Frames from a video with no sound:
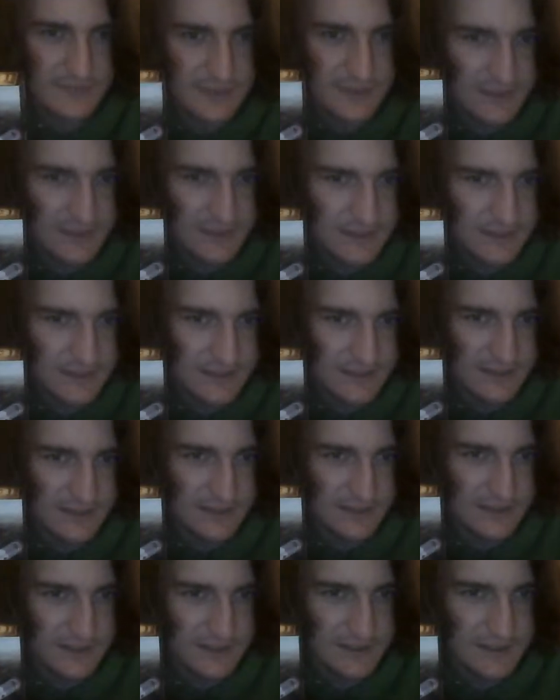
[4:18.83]
there.
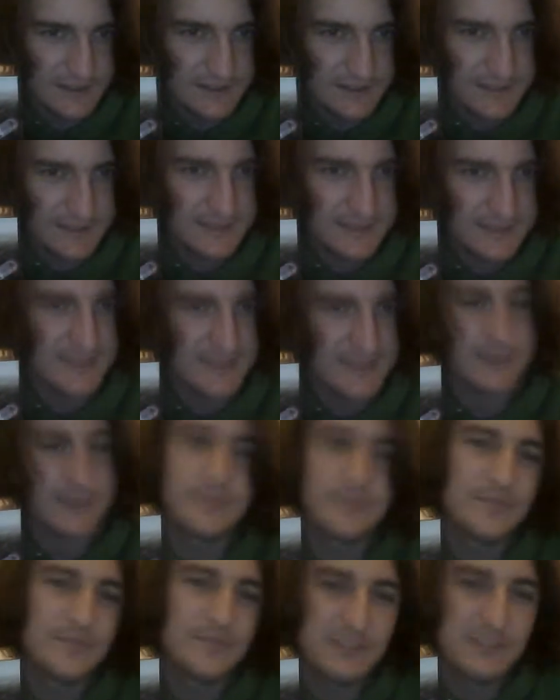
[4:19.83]
Yeah,
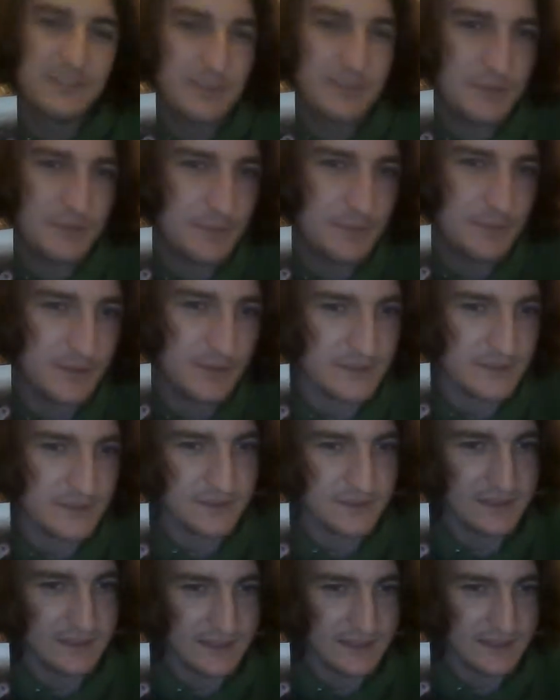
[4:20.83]
I put the box right
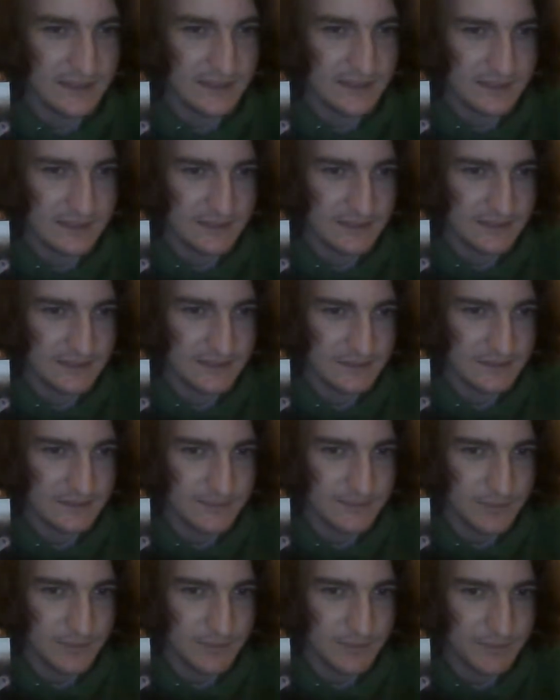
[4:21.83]
there.
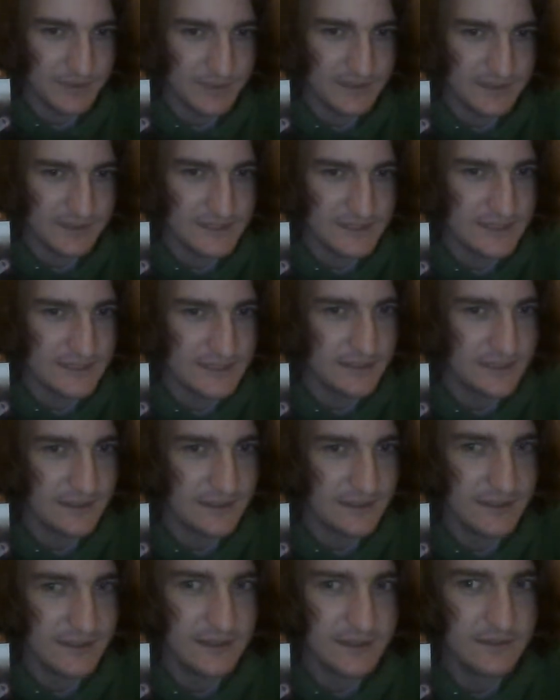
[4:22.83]
People can see
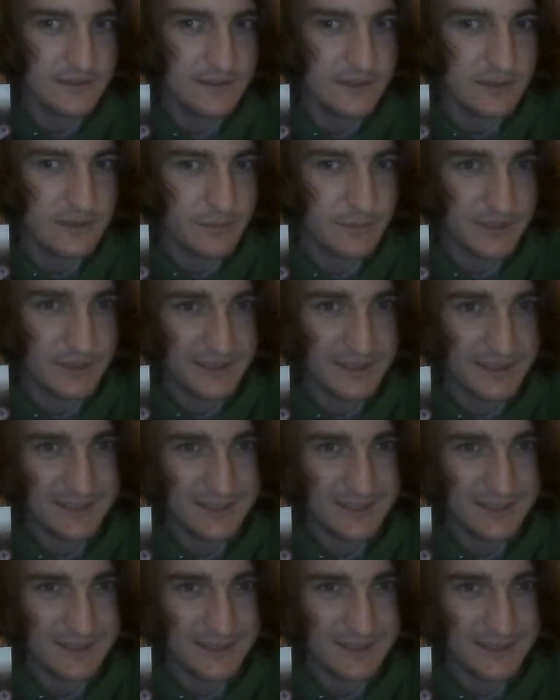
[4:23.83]
the building.